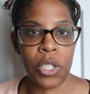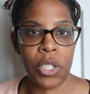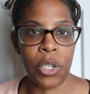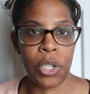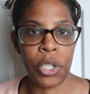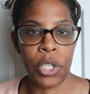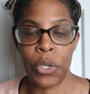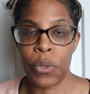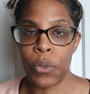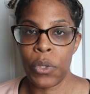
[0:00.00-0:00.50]
are
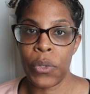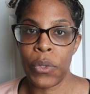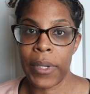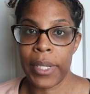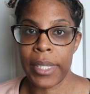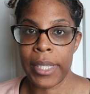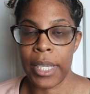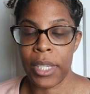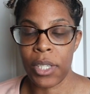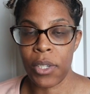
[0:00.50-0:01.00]
cute to
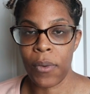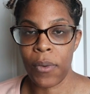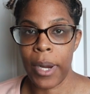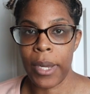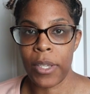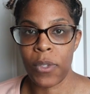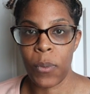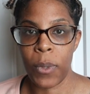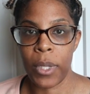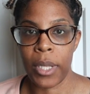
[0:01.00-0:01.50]

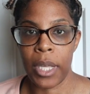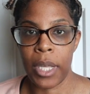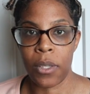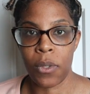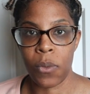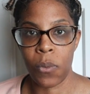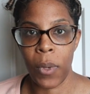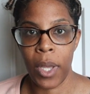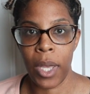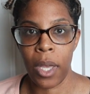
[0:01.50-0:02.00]
accessorize with
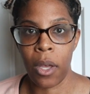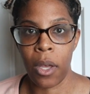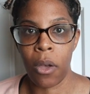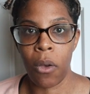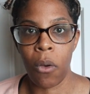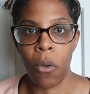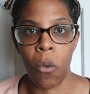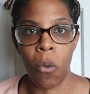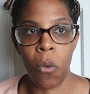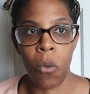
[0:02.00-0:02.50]
as
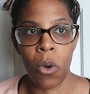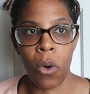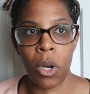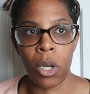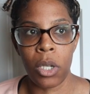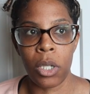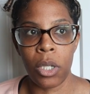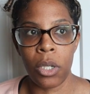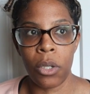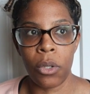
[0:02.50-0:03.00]
well, or
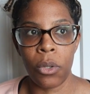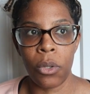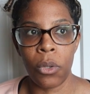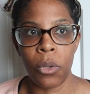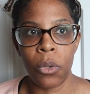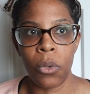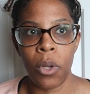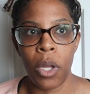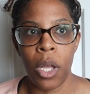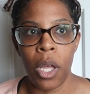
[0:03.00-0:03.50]

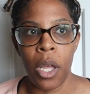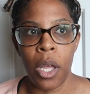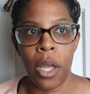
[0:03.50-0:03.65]
little